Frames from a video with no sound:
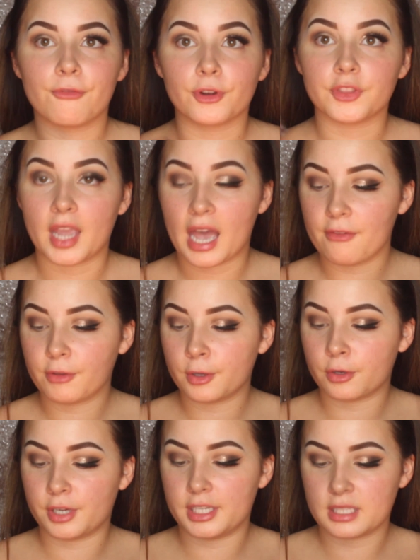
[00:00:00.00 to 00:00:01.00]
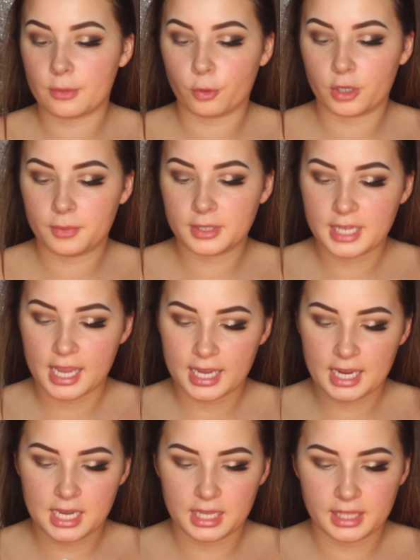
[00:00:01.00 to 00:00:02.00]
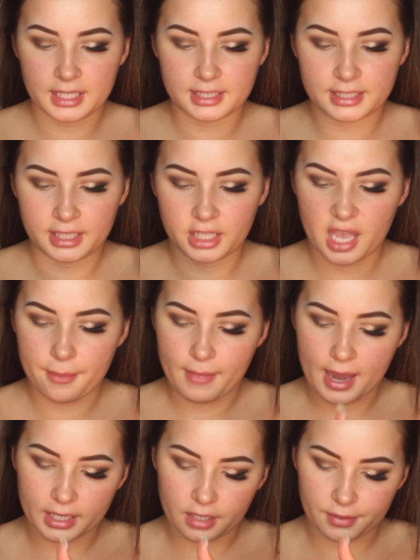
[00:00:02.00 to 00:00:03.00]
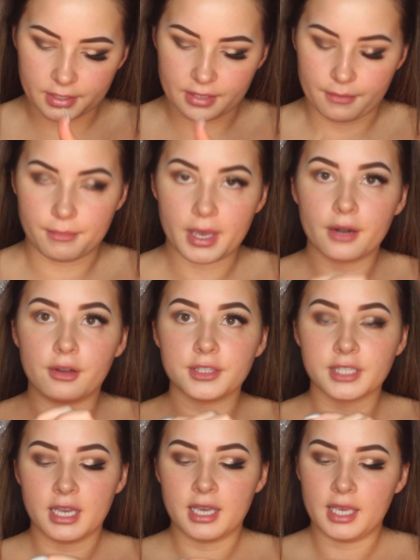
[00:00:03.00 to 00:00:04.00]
for the half cut crease, I'm going to be taking the Stila Magnificent Metals,